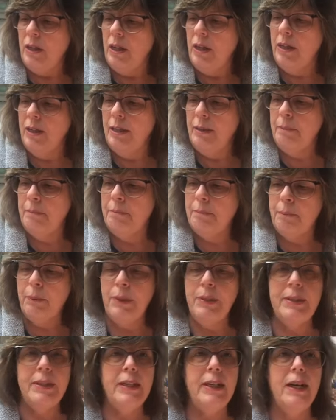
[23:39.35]
um,
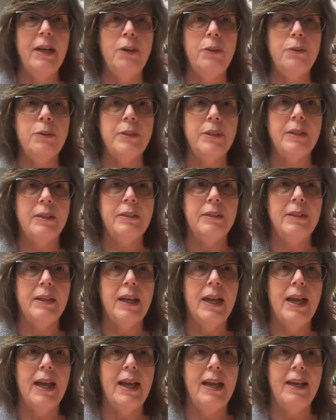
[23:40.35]
printed out
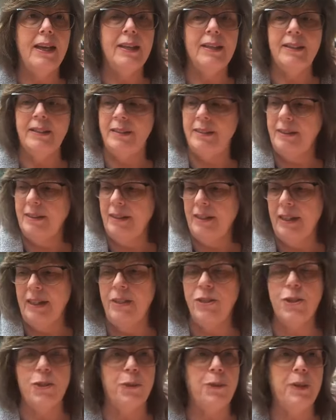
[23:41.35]
and
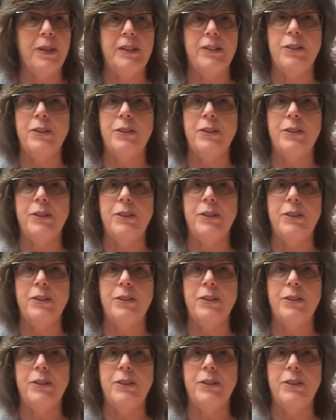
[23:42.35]
enjoy.